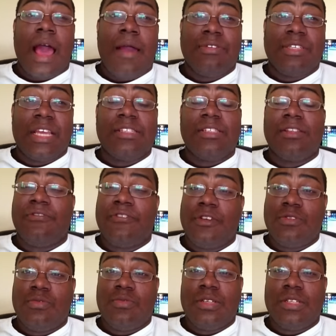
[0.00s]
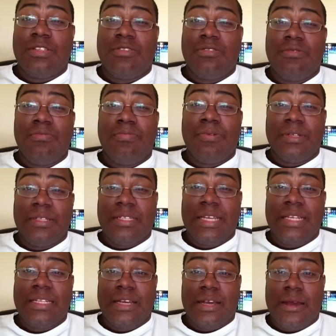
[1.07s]
I was actually the first one to put
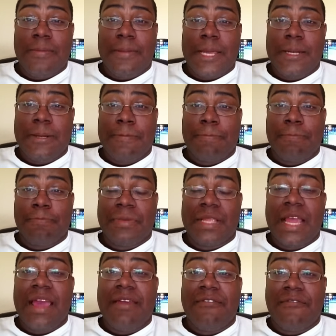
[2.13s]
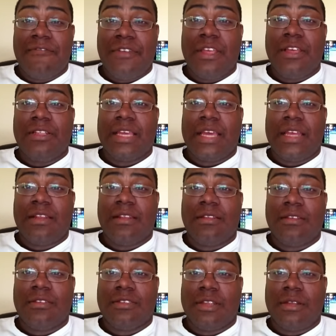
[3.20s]
that comment. I have a feeling that
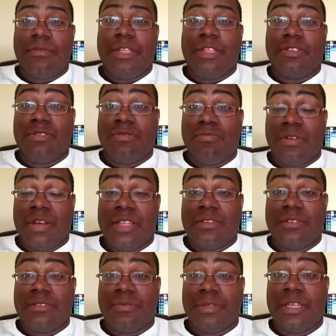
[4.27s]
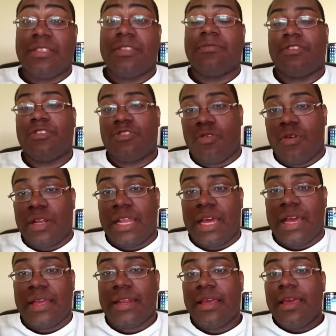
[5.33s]
it's going to be the 2 brothers because of the
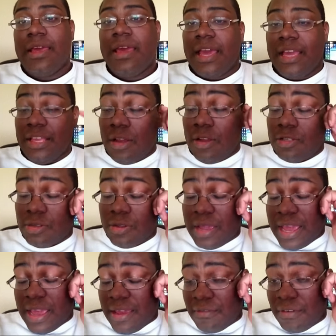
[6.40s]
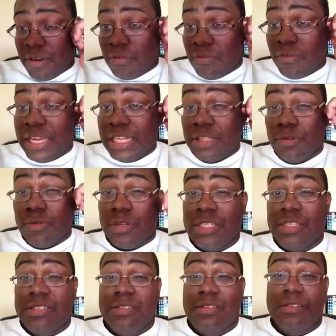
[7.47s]
storyline. And you also have Ray
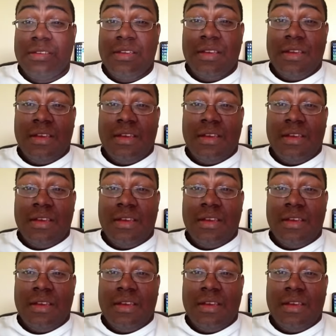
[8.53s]
Lewis.